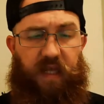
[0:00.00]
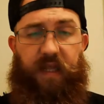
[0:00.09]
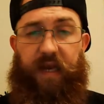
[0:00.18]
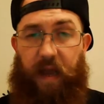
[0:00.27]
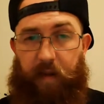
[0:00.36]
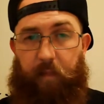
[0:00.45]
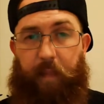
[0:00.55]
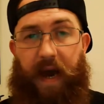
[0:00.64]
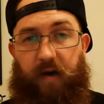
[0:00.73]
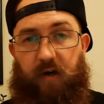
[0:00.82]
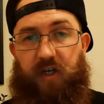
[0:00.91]
The name of the
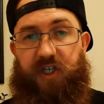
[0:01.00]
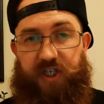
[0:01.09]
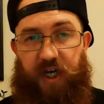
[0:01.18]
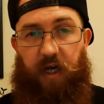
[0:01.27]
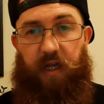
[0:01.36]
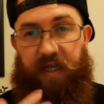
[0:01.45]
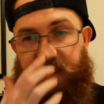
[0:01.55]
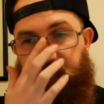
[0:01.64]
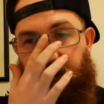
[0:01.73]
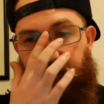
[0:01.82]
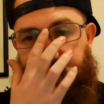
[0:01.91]
pattern is Shell
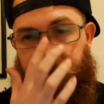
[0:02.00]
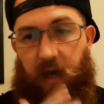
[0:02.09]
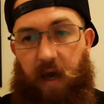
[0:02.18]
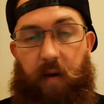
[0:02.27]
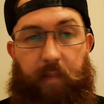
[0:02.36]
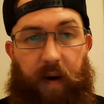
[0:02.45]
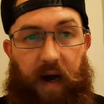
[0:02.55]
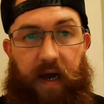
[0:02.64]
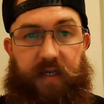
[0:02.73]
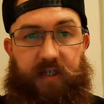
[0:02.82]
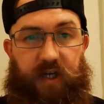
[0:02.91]
and Dots
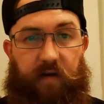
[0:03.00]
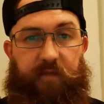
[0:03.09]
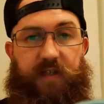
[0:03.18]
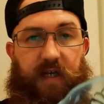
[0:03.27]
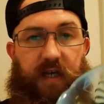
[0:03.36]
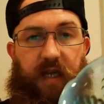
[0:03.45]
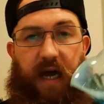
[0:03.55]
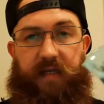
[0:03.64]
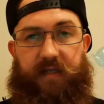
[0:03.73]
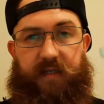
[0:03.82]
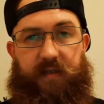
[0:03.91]
by Jefferson
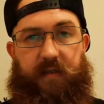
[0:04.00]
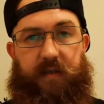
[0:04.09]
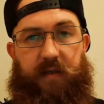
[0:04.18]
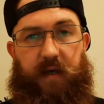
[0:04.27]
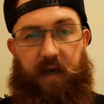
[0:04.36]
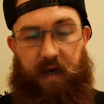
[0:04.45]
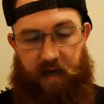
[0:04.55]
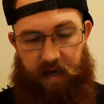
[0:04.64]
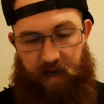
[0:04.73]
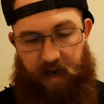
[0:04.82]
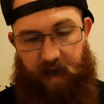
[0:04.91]
Glass.
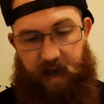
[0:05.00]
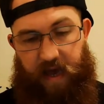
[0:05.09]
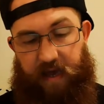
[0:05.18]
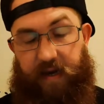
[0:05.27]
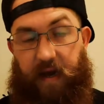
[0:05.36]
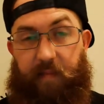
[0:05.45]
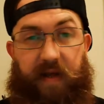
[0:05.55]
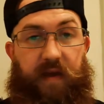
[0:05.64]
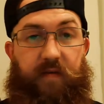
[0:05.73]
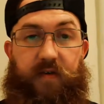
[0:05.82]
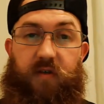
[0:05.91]
And I'm going
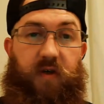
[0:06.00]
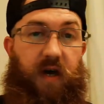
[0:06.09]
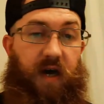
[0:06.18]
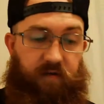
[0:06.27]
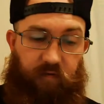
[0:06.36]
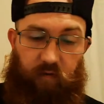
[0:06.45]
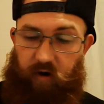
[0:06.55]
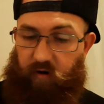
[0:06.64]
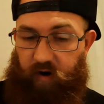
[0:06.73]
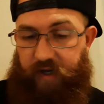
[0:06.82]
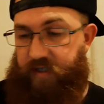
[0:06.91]
to give it to you guys for a
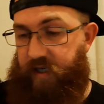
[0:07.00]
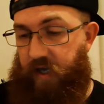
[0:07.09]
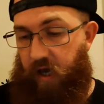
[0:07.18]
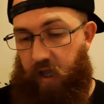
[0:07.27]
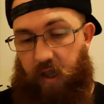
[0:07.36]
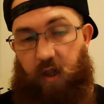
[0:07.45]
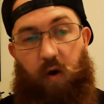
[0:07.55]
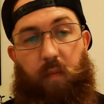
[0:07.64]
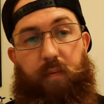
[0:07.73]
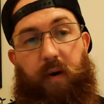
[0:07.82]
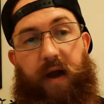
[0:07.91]
crazy
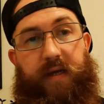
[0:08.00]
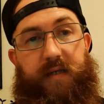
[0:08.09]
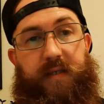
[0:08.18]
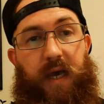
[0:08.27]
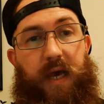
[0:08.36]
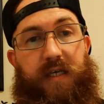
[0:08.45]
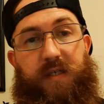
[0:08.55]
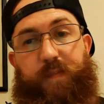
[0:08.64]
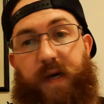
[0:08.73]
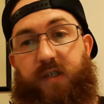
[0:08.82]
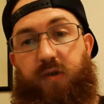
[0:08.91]
low price
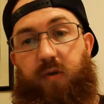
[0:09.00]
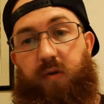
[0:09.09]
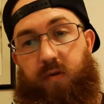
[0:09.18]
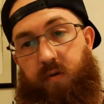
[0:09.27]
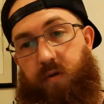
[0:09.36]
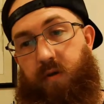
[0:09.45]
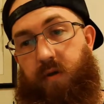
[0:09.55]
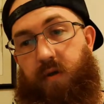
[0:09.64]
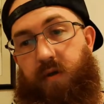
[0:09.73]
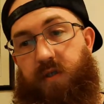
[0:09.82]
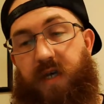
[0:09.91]
special,
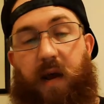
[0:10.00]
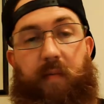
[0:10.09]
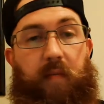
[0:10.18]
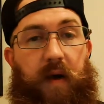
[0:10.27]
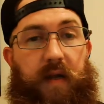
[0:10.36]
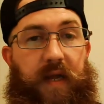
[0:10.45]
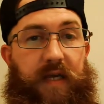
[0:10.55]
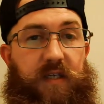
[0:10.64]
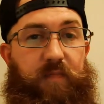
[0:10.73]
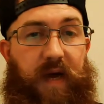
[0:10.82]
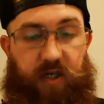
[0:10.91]
Cyber Monday
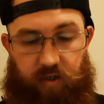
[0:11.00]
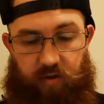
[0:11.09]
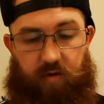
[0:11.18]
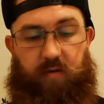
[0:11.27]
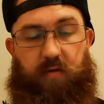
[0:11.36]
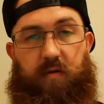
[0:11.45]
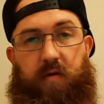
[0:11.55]
special,